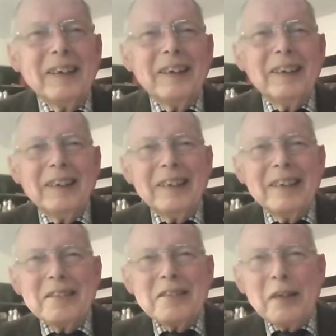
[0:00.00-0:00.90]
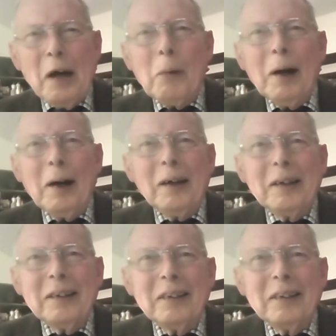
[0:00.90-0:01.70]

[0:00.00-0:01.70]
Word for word: uh, in this hour.